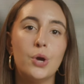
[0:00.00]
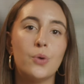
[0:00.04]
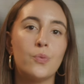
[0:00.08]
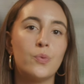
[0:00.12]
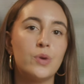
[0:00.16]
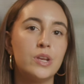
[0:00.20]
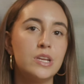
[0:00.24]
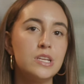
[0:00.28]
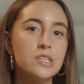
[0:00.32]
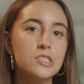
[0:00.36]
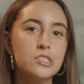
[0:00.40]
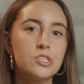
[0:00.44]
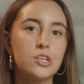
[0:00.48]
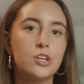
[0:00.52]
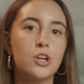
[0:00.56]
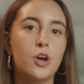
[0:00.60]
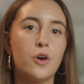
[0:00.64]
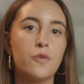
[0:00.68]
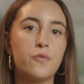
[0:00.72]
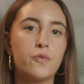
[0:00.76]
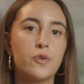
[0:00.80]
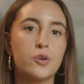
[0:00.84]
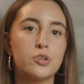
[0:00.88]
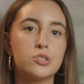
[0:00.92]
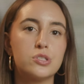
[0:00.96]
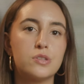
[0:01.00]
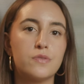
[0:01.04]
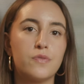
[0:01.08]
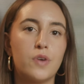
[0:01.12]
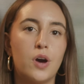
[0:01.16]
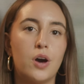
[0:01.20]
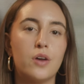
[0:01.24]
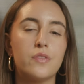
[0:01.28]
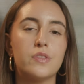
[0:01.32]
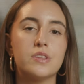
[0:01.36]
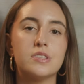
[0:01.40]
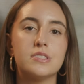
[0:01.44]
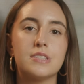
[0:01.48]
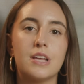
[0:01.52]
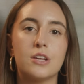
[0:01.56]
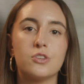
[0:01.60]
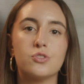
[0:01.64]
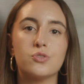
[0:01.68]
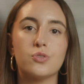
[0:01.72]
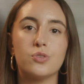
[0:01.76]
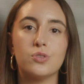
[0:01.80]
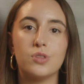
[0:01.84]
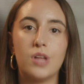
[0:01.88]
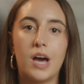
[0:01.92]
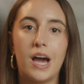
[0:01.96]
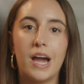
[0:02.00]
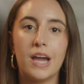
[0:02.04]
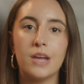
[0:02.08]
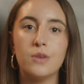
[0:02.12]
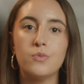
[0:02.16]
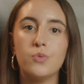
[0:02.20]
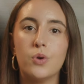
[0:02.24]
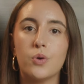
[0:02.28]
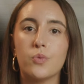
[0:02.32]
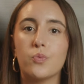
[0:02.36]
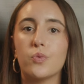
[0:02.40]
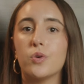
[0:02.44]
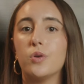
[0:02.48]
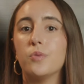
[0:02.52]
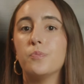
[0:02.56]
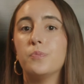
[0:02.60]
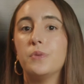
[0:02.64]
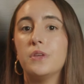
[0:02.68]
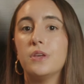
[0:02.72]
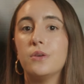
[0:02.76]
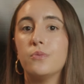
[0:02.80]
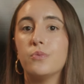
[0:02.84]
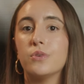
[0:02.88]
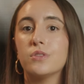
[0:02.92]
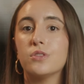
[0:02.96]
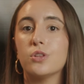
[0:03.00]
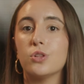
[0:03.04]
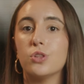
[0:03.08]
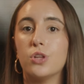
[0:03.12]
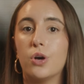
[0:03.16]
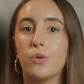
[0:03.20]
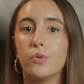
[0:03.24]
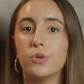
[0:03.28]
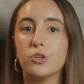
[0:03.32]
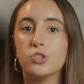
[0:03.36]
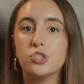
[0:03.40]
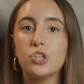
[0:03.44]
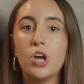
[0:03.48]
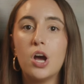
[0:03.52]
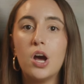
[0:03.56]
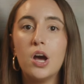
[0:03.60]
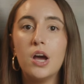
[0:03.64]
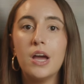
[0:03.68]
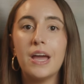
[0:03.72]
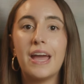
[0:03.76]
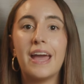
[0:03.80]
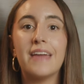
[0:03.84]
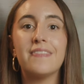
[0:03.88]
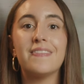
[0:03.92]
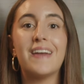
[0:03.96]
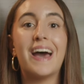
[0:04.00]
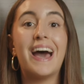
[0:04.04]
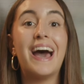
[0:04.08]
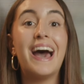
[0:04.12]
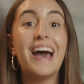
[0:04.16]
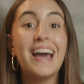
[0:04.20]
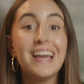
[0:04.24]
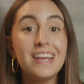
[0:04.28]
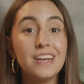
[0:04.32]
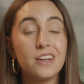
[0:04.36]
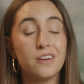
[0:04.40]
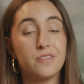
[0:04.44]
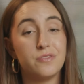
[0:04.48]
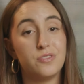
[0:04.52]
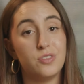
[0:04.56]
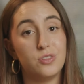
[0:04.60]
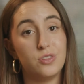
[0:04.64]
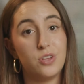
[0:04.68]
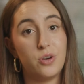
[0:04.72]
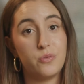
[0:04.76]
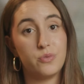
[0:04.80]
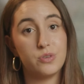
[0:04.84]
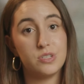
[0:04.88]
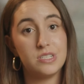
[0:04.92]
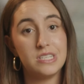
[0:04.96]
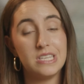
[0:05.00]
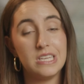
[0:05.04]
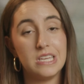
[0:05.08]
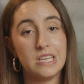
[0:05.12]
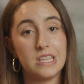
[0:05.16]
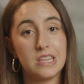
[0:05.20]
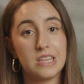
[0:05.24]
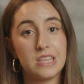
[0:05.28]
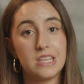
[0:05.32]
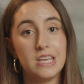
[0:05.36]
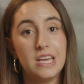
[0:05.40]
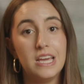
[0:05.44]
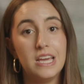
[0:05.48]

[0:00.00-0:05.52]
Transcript: We need to know, first of all, the central line where we'll be with the lower jaw and the height of the lower teeth.